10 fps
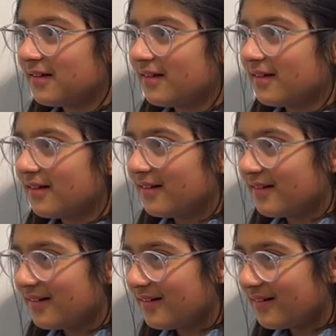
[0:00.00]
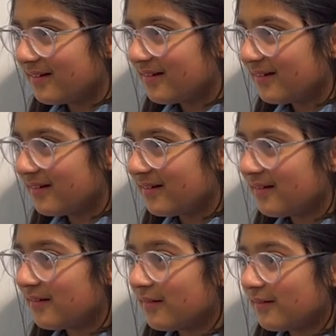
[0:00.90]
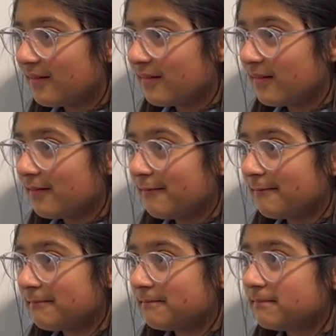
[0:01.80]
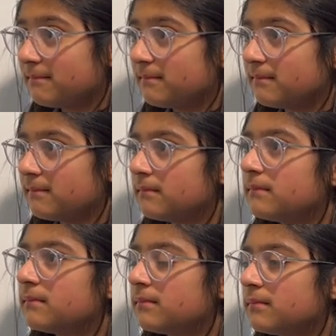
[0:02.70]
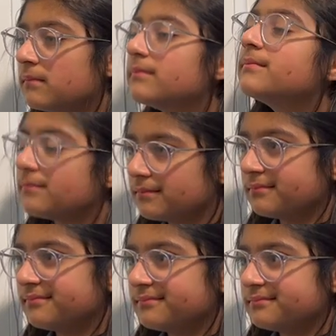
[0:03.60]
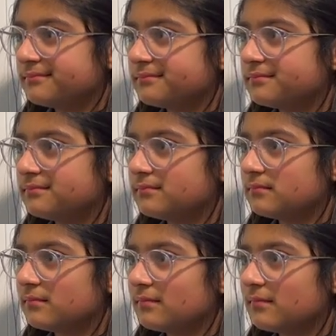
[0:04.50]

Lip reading: (not speaking)